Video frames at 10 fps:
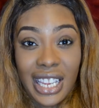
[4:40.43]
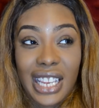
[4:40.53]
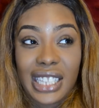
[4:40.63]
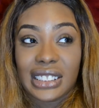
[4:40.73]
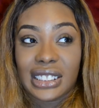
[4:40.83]

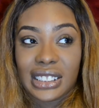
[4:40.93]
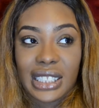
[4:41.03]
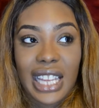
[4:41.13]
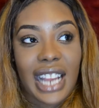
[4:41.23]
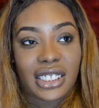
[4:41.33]
and to
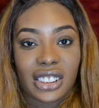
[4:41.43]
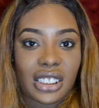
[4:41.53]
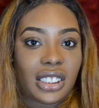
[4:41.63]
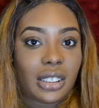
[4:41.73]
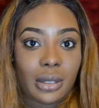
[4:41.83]
actually
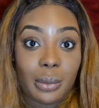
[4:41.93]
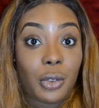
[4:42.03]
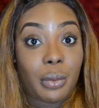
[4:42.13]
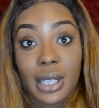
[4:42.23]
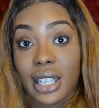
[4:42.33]
start the
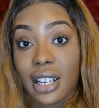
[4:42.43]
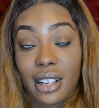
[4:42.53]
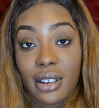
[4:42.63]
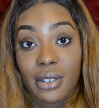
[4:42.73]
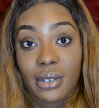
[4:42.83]
movement
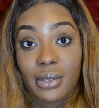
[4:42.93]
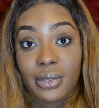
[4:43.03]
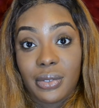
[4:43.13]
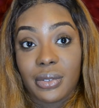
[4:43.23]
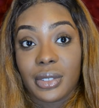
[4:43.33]
of
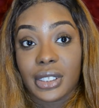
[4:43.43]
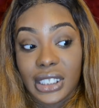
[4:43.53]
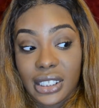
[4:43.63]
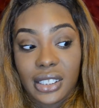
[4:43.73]
your teeth.